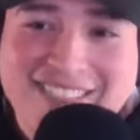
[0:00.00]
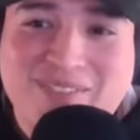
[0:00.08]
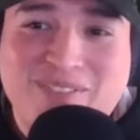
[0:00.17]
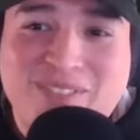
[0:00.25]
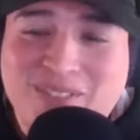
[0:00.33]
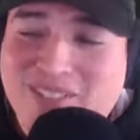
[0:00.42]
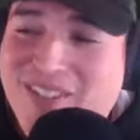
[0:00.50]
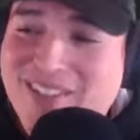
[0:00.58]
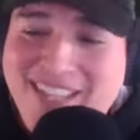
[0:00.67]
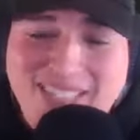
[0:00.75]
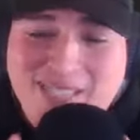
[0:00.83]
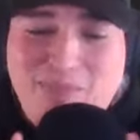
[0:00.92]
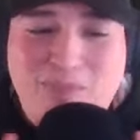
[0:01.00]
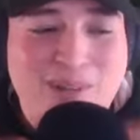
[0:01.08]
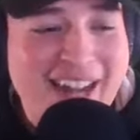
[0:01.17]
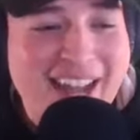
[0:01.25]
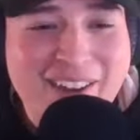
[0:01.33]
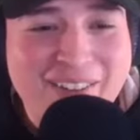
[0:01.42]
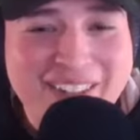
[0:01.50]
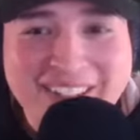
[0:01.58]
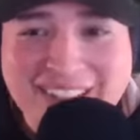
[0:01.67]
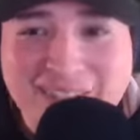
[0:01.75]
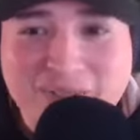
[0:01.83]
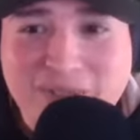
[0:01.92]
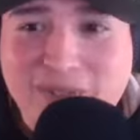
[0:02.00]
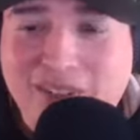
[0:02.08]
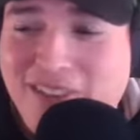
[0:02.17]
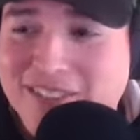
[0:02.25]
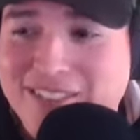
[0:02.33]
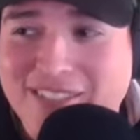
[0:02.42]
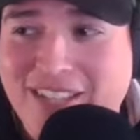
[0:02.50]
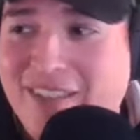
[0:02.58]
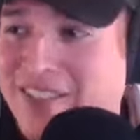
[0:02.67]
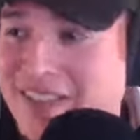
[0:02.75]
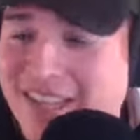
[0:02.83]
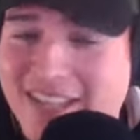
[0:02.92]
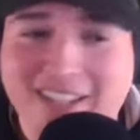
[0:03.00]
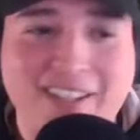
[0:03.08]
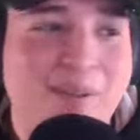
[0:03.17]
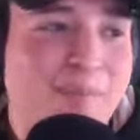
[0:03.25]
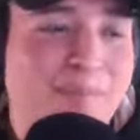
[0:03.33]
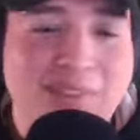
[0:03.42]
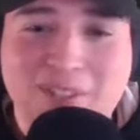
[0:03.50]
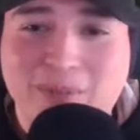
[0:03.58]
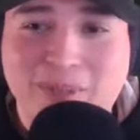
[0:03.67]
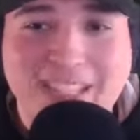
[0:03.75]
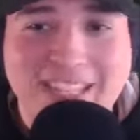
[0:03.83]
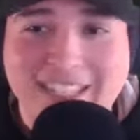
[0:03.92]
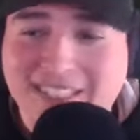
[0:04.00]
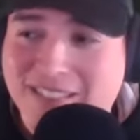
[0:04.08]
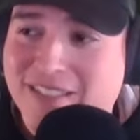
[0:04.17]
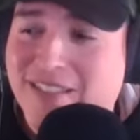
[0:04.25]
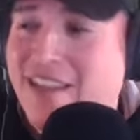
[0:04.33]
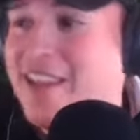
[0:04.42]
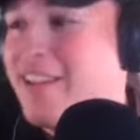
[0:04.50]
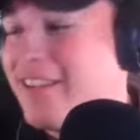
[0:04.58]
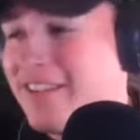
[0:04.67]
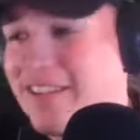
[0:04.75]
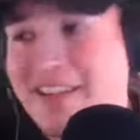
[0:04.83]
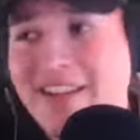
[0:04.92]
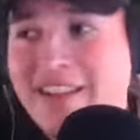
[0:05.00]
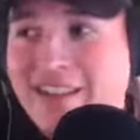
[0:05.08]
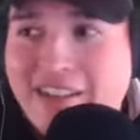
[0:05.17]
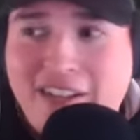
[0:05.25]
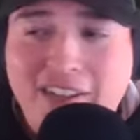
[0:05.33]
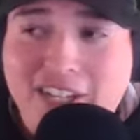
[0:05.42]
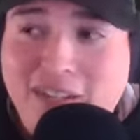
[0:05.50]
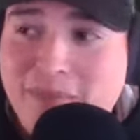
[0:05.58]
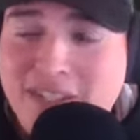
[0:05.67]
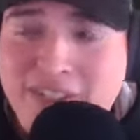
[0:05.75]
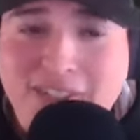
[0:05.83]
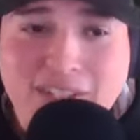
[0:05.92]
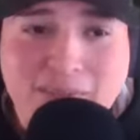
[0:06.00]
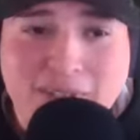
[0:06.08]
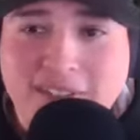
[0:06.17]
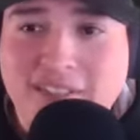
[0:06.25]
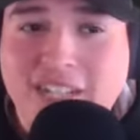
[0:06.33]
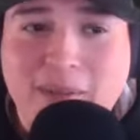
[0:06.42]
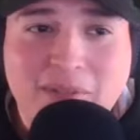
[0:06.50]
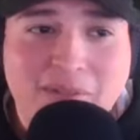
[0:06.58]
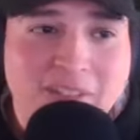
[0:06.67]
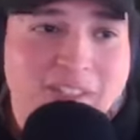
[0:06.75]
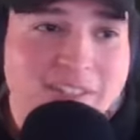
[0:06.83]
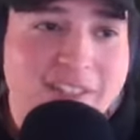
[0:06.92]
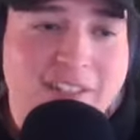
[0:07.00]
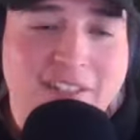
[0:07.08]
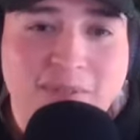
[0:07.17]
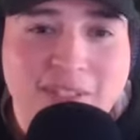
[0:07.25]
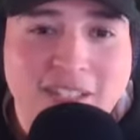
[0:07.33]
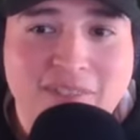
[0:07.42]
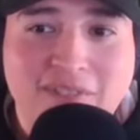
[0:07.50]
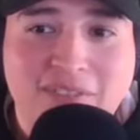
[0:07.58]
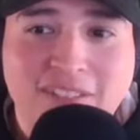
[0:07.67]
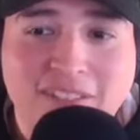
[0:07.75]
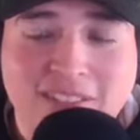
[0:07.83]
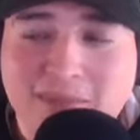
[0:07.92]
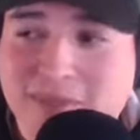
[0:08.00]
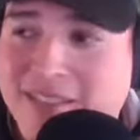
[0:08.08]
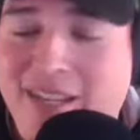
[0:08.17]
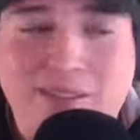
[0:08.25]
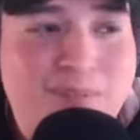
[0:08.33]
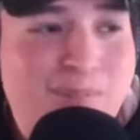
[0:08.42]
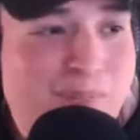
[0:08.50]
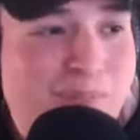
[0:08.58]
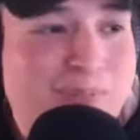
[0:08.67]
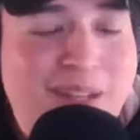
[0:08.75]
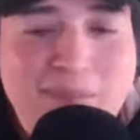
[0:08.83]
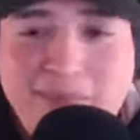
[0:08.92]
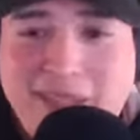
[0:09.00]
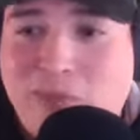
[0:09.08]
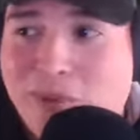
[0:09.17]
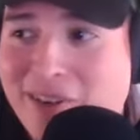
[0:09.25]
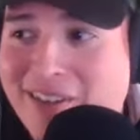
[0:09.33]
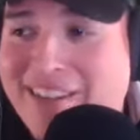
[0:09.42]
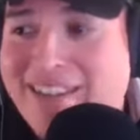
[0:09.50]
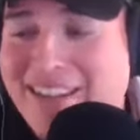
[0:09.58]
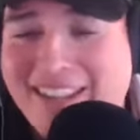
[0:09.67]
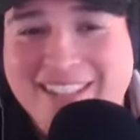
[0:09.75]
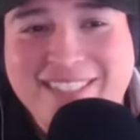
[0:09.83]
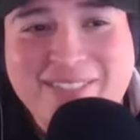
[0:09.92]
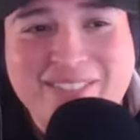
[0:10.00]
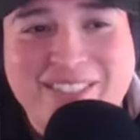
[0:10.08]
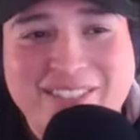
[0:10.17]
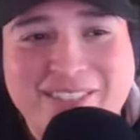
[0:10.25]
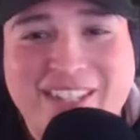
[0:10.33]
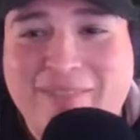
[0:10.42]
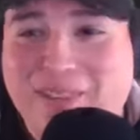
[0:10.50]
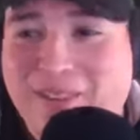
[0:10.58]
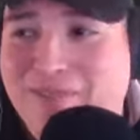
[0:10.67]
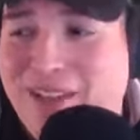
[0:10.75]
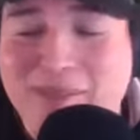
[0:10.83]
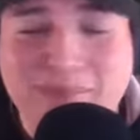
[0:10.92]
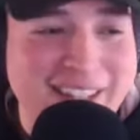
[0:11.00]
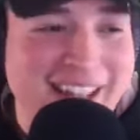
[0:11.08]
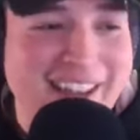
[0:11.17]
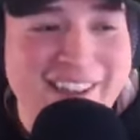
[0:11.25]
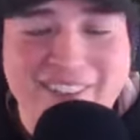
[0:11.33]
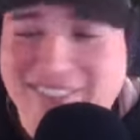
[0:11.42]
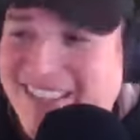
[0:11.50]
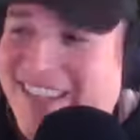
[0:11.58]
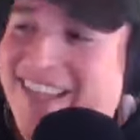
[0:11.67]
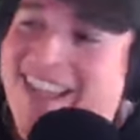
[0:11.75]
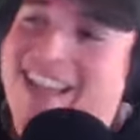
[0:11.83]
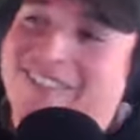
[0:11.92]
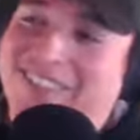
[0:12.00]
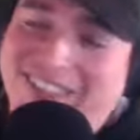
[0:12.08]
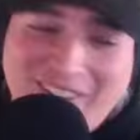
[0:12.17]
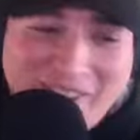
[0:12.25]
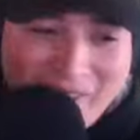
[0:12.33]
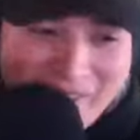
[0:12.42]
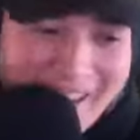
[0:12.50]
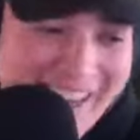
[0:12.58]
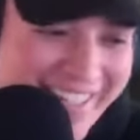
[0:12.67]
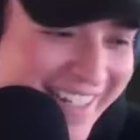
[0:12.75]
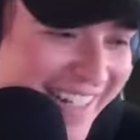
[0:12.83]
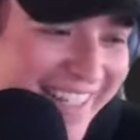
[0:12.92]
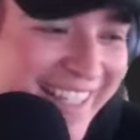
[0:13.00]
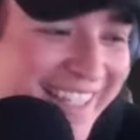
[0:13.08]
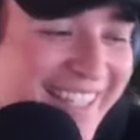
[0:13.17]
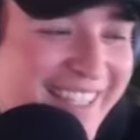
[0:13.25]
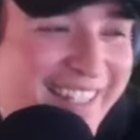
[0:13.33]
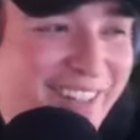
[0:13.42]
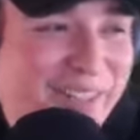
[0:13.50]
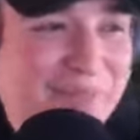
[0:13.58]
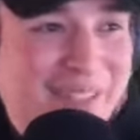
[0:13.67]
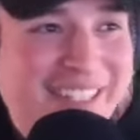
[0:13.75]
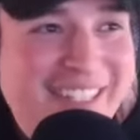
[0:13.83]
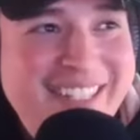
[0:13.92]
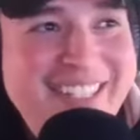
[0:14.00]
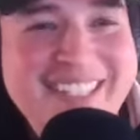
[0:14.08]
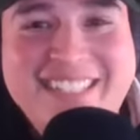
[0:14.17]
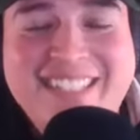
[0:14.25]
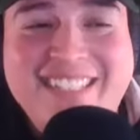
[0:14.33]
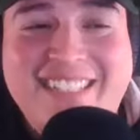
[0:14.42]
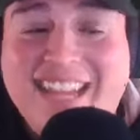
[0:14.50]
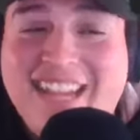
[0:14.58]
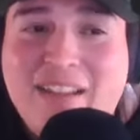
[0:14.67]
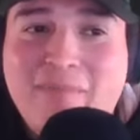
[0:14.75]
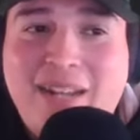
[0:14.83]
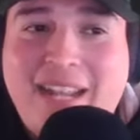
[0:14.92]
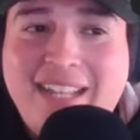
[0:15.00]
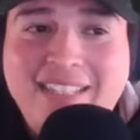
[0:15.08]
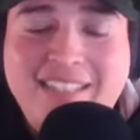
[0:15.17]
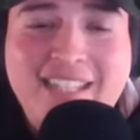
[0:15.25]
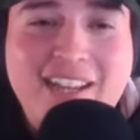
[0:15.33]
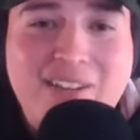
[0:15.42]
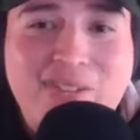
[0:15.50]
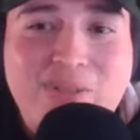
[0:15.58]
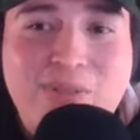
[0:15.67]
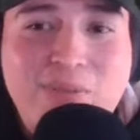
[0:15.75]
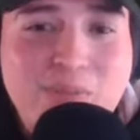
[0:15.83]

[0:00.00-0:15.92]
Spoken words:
we were all like spread out, we would all still have to like come on the weekends. Hey, here, you coming to church because your grandma wants you here this weekend for church. I'm just like, well, I'm like working. I got stuff to do. I have my own family now. Like I have to go back and, but yeah, I mean, I can see how